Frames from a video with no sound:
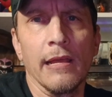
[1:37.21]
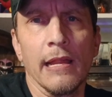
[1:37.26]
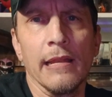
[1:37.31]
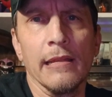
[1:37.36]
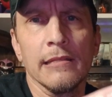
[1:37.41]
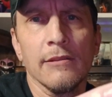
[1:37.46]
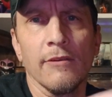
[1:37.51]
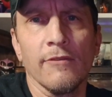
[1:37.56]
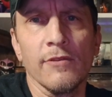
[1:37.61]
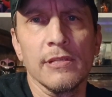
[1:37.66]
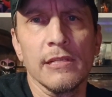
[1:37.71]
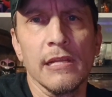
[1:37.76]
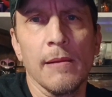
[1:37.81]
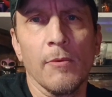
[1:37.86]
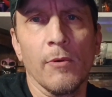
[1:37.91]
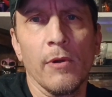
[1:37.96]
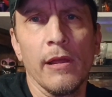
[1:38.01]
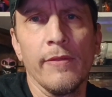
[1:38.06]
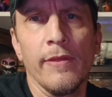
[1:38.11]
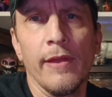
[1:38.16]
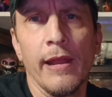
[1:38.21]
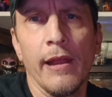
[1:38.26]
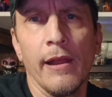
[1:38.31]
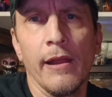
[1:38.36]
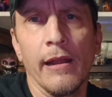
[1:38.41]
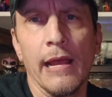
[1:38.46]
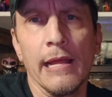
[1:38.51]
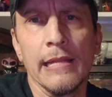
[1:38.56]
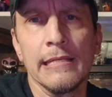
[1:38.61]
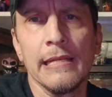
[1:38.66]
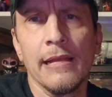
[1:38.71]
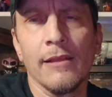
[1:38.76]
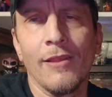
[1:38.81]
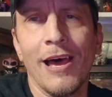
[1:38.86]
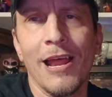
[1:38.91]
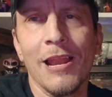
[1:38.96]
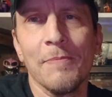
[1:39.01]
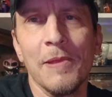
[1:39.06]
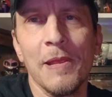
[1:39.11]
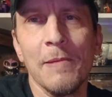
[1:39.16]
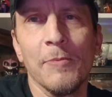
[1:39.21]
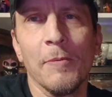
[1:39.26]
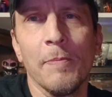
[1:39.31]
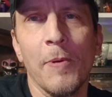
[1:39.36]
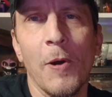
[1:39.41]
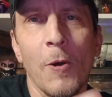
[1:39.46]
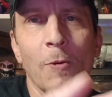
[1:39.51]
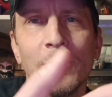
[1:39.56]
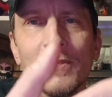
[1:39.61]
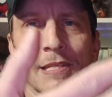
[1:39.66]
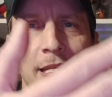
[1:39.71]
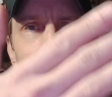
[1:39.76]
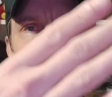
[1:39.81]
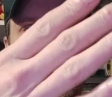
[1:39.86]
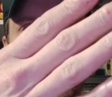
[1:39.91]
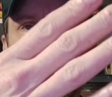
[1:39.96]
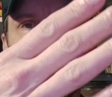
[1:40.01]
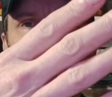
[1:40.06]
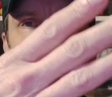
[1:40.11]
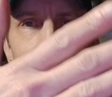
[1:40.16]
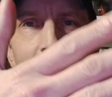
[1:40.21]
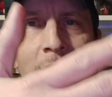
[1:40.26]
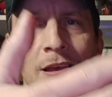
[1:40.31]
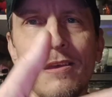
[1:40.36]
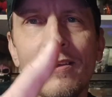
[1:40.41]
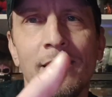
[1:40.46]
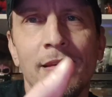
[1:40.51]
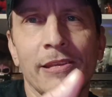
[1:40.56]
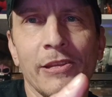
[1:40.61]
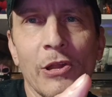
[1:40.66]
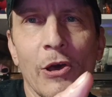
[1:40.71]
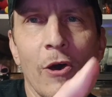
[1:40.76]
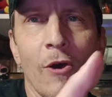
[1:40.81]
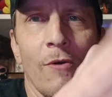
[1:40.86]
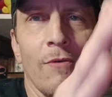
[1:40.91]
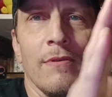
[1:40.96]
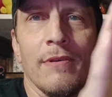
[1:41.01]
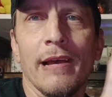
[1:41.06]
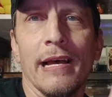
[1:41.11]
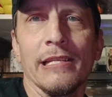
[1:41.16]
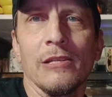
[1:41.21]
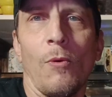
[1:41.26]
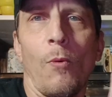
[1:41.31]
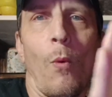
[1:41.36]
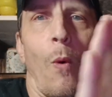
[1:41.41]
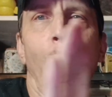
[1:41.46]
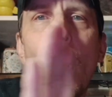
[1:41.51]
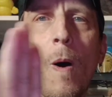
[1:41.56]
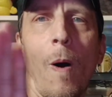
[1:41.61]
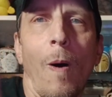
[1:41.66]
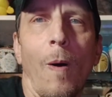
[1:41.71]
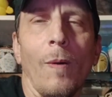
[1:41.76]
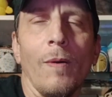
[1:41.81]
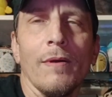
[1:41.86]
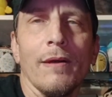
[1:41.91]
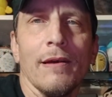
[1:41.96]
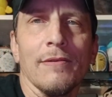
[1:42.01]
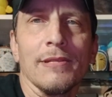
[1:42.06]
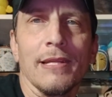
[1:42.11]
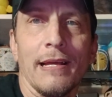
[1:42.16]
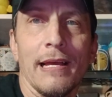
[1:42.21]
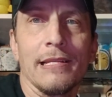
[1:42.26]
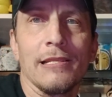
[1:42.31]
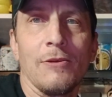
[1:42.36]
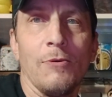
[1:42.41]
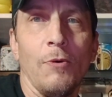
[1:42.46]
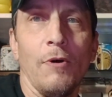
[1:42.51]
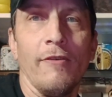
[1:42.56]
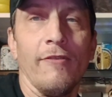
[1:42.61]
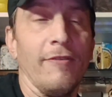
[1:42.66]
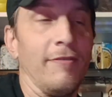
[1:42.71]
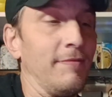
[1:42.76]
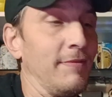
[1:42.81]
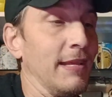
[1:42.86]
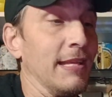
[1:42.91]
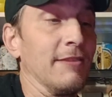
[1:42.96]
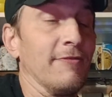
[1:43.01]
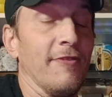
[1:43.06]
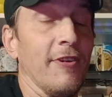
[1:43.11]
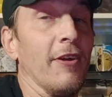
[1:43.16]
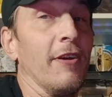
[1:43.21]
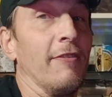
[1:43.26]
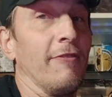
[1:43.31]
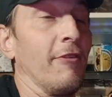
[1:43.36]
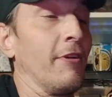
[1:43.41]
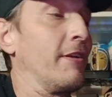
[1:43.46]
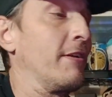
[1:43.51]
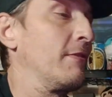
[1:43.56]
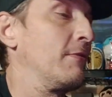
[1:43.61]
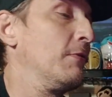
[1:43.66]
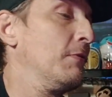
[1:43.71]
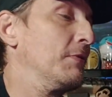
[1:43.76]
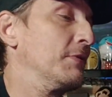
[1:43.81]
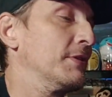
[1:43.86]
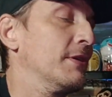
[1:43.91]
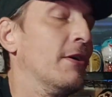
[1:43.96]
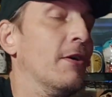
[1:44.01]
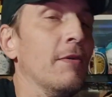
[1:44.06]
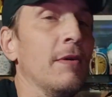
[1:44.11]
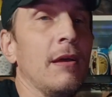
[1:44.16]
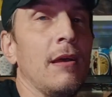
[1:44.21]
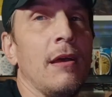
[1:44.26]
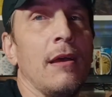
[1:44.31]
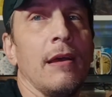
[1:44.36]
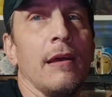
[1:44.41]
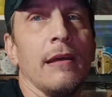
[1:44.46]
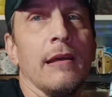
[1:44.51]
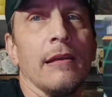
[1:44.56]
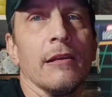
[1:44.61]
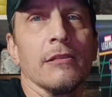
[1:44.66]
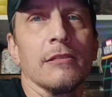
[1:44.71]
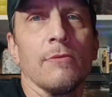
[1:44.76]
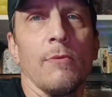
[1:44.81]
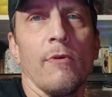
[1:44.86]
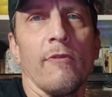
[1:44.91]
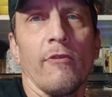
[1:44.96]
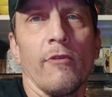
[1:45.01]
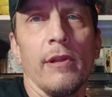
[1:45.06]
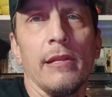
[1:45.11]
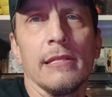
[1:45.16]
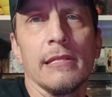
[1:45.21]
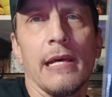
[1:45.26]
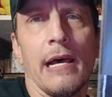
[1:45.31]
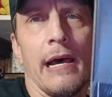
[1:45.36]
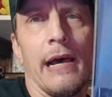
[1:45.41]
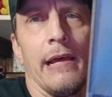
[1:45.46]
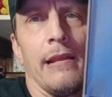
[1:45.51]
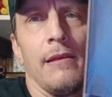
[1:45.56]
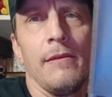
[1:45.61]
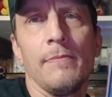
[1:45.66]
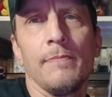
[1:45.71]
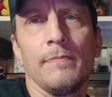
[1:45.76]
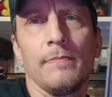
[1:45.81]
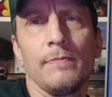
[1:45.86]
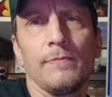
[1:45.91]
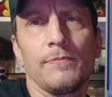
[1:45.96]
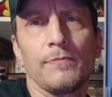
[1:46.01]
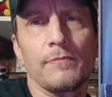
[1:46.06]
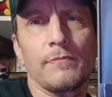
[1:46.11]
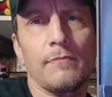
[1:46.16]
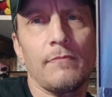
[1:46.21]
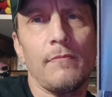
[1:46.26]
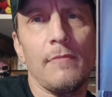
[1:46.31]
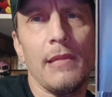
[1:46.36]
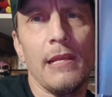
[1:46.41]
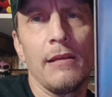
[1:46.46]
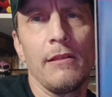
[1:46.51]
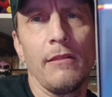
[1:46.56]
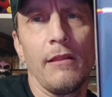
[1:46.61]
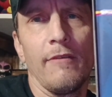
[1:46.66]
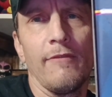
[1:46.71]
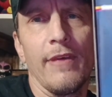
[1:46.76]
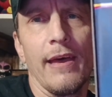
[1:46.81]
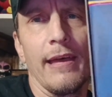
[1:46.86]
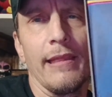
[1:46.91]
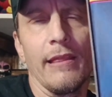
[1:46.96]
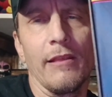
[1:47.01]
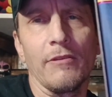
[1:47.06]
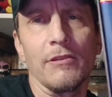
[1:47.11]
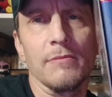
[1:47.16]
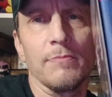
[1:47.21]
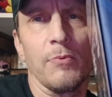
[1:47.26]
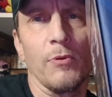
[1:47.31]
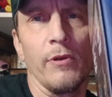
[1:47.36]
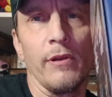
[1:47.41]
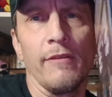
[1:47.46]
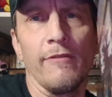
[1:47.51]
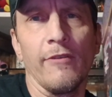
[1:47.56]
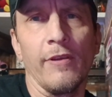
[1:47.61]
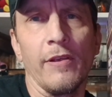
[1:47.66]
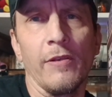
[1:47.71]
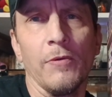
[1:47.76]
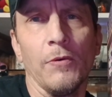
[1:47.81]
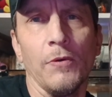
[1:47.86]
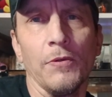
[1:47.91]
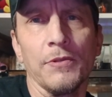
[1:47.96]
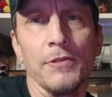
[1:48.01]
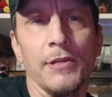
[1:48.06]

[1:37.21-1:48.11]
Got Silver Samurai there, and I see a lot of people posting these, you know, as a wall. And I was like, that's cool. That's very freaking cool. So here's the Wolverine side. I love that. It looks pretty freaking cool.